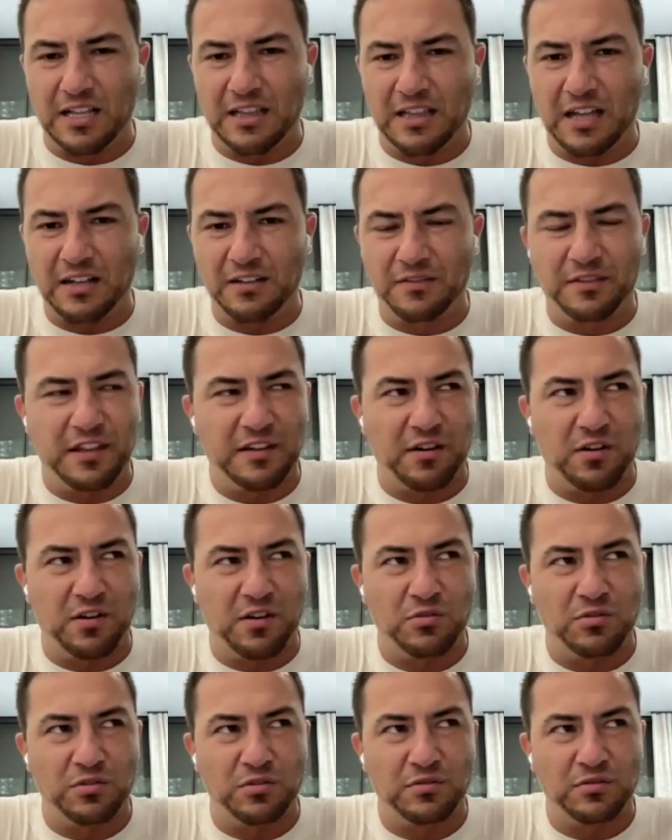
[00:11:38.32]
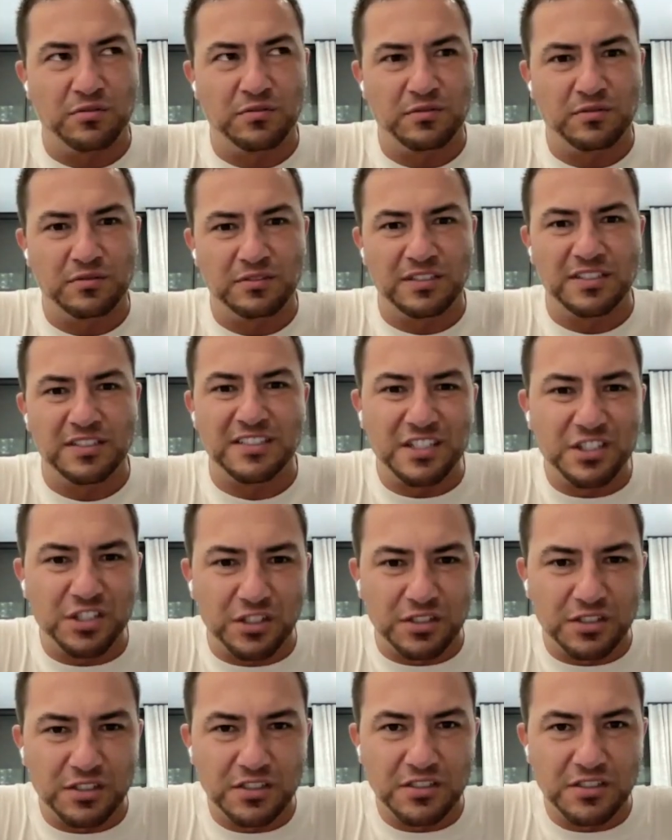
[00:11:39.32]
a lot of their own
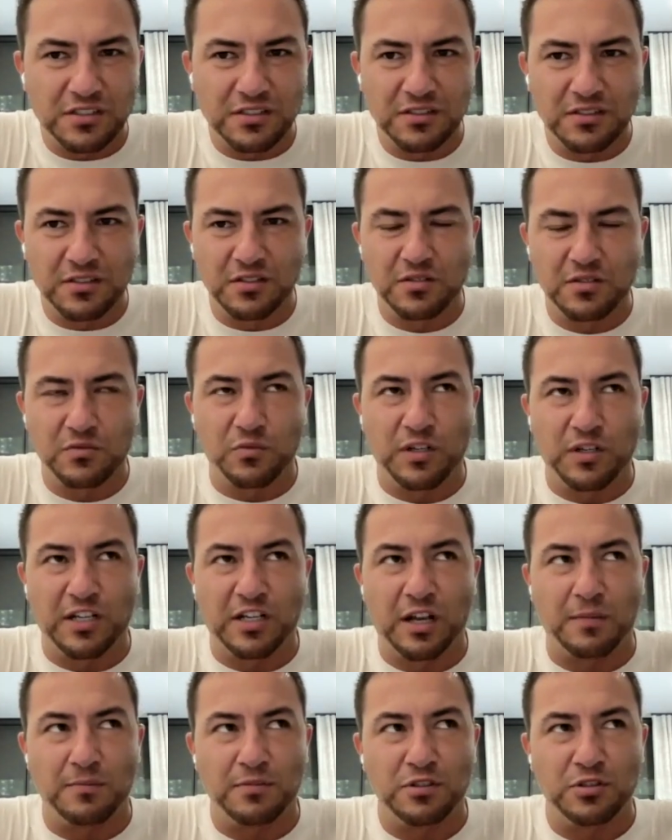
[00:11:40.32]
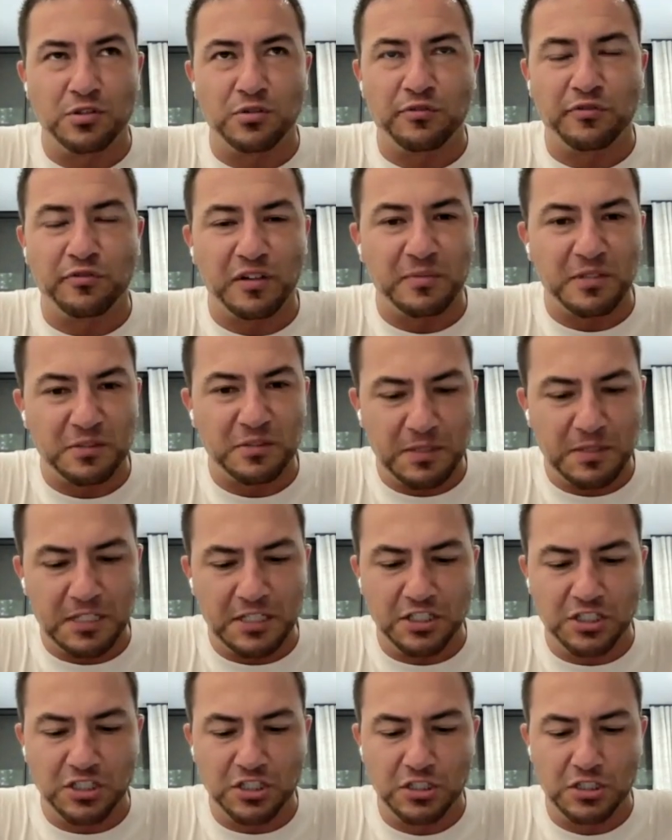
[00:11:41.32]
decisions when it comes to freedom of
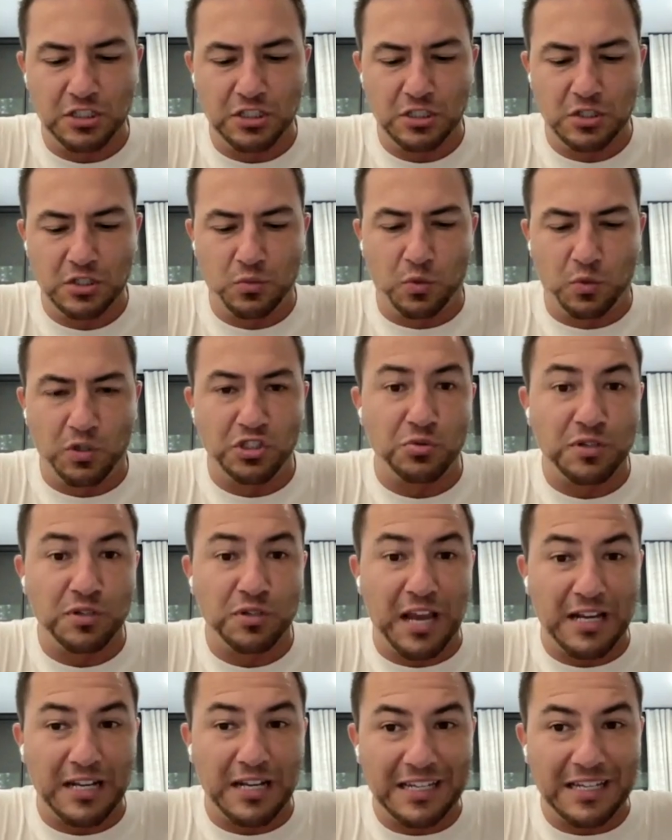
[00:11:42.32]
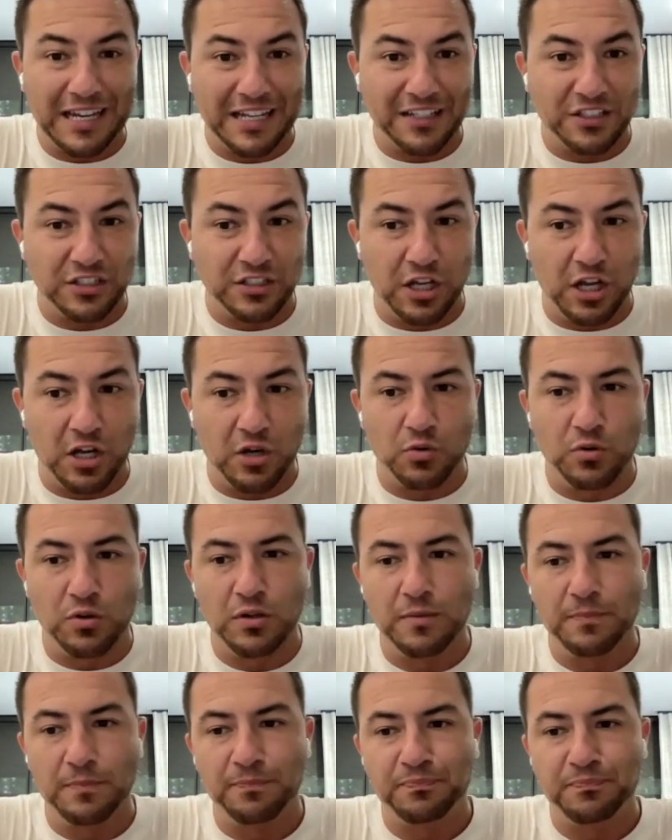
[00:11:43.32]
speech, what you can and can't
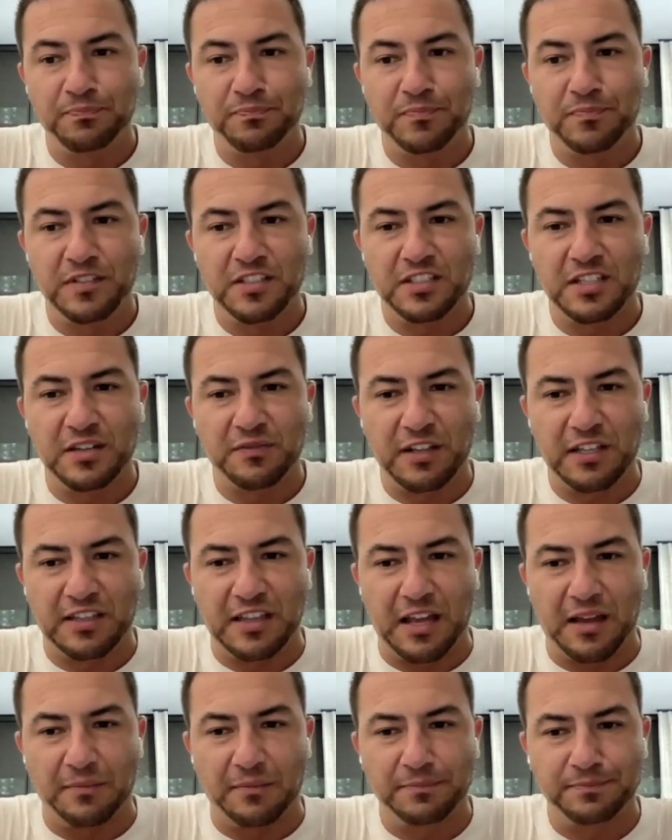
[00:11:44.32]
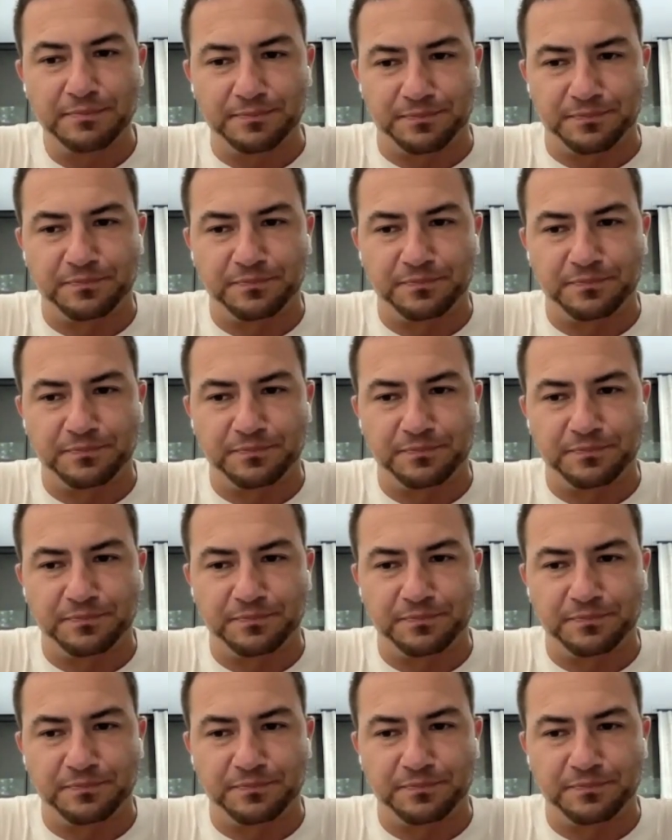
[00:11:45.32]
know, stuff like that.